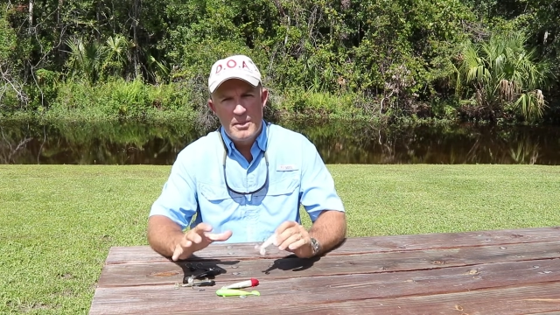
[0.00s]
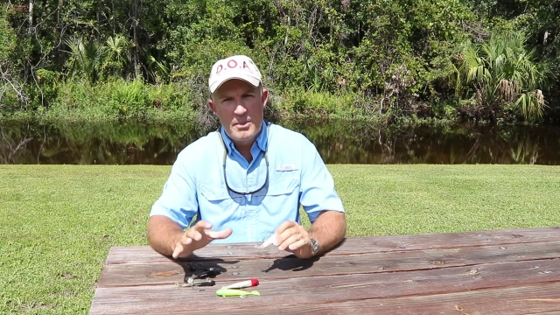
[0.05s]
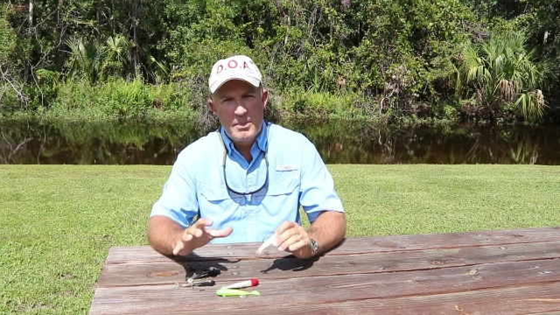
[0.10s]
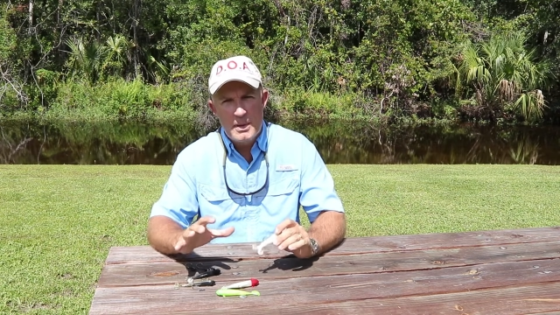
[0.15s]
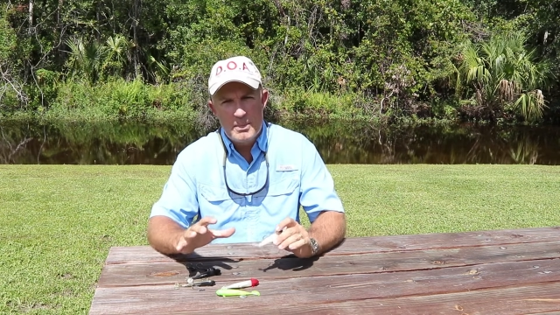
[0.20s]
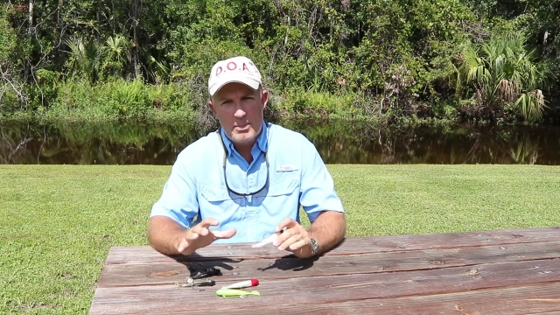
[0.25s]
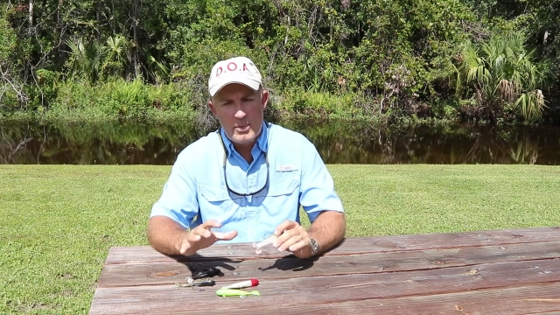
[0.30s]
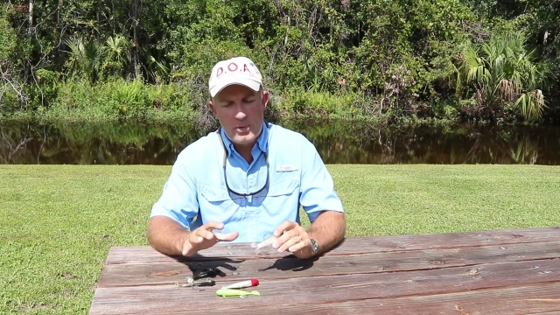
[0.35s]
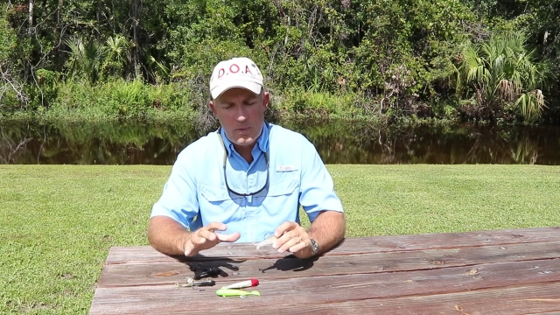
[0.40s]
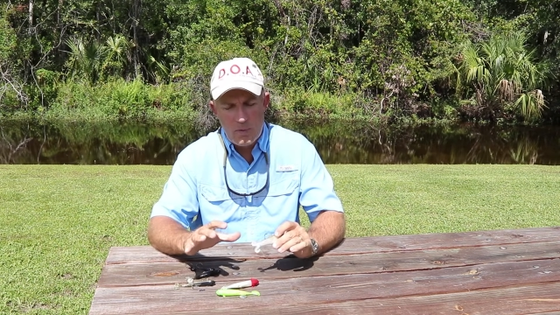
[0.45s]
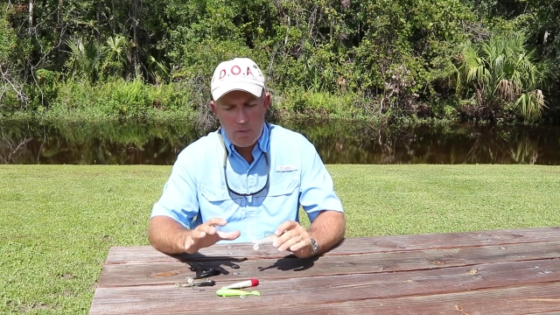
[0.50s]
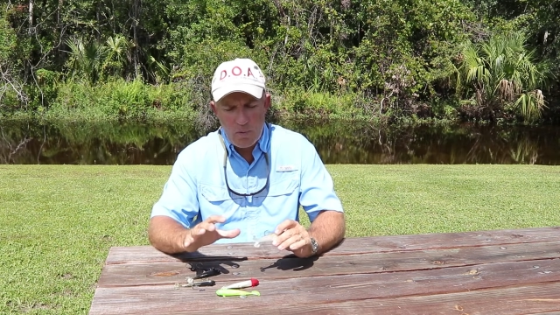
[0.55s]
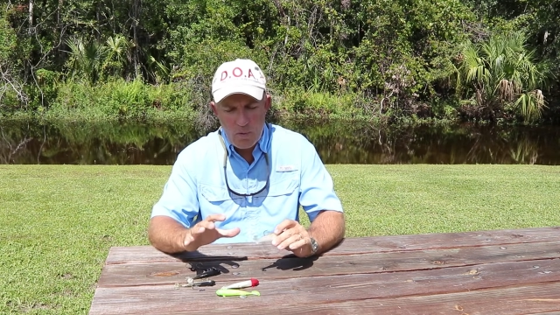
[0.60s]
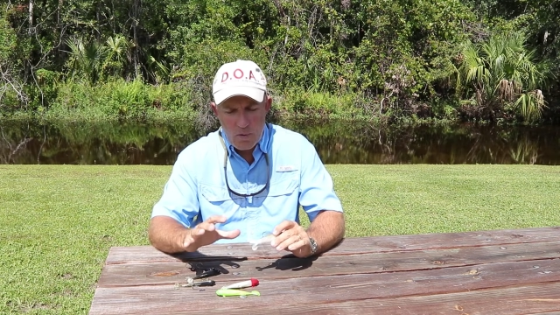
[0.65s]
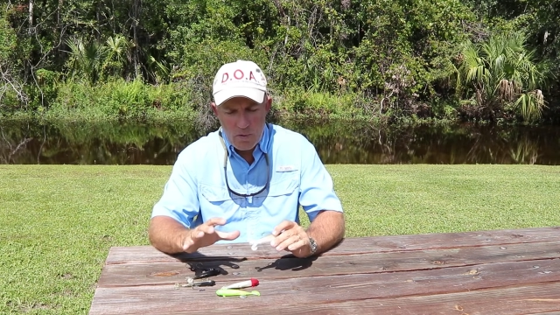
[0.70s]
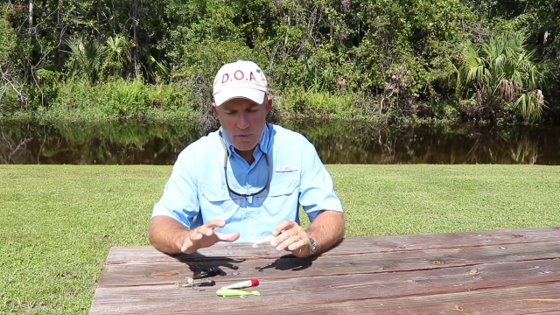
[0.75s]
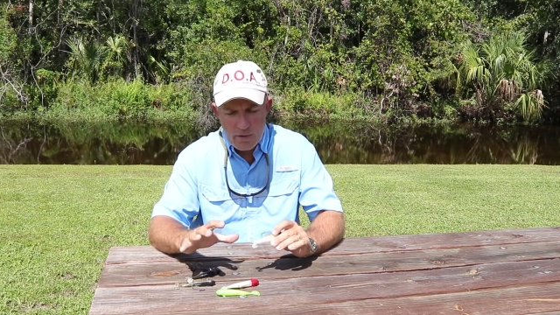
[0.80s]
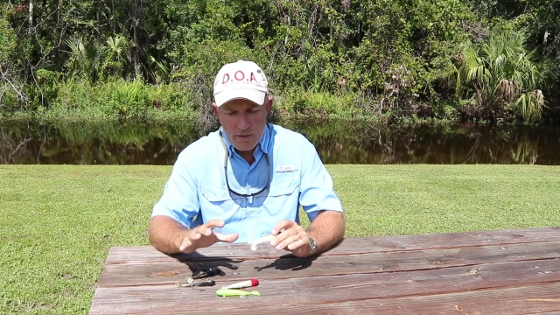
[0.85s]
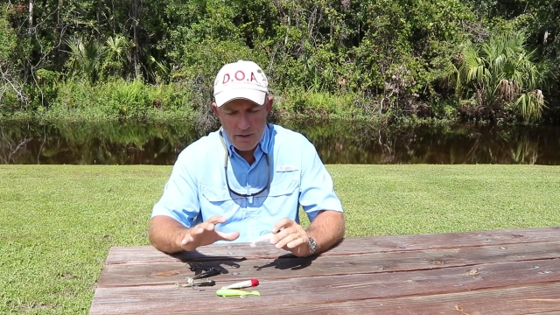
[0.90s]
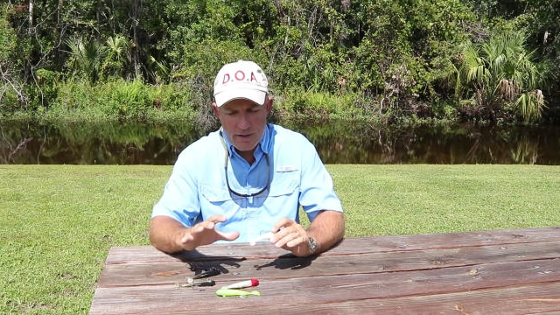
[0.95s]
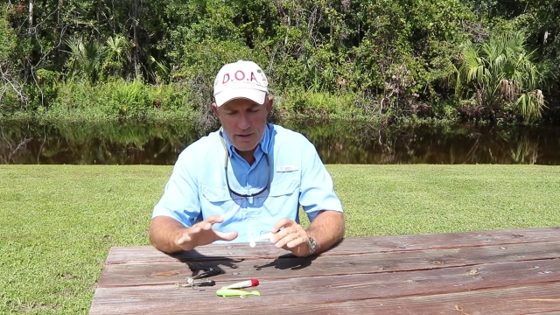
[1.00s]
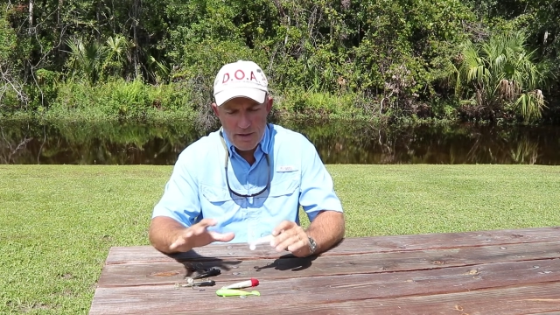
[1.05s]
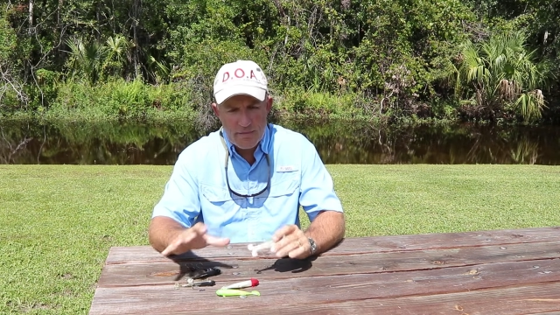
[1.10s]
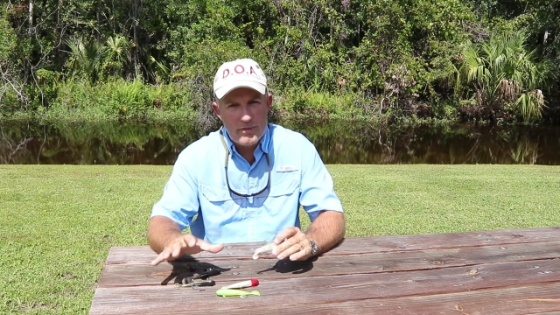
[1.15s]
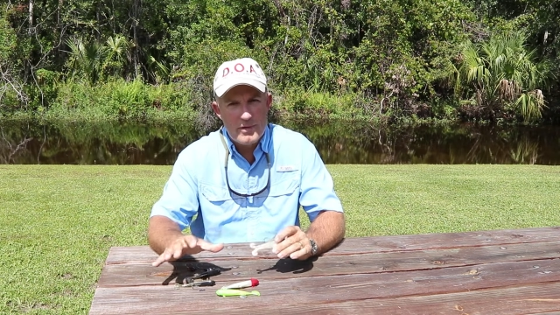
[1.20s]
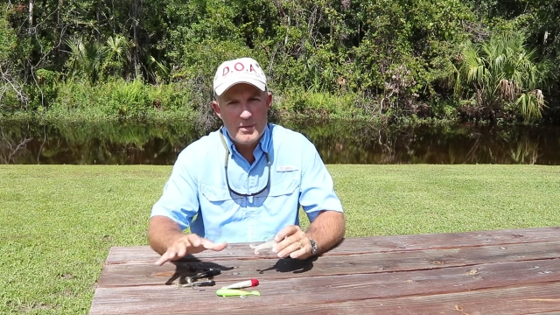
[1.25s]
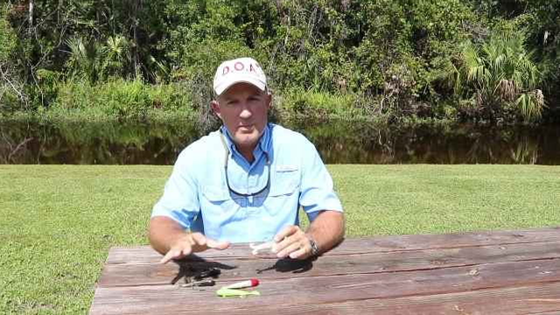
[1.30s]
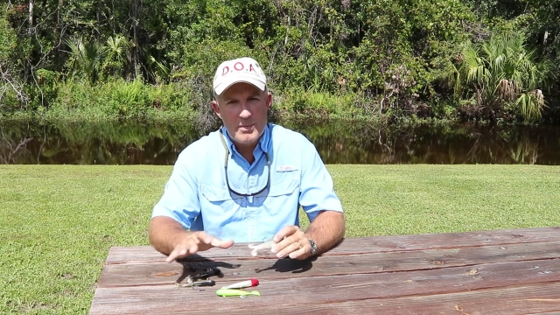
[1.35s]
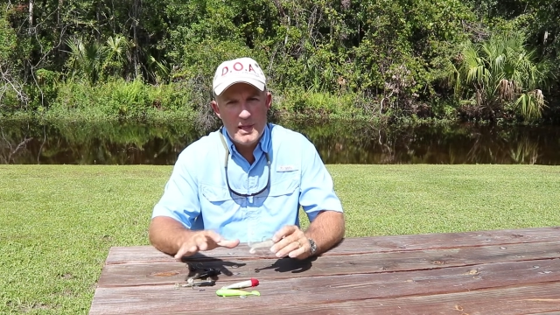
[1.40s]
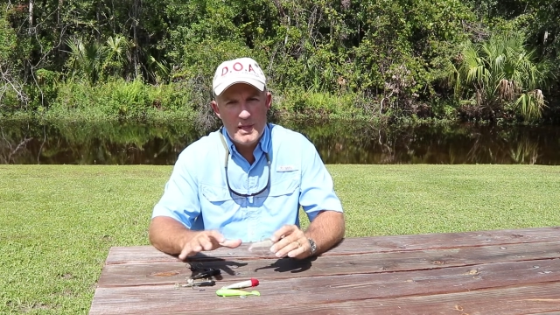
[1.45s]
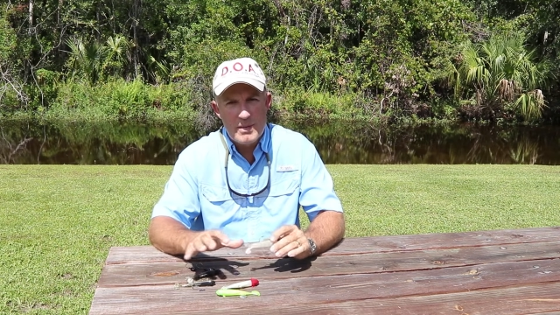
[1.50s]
people the different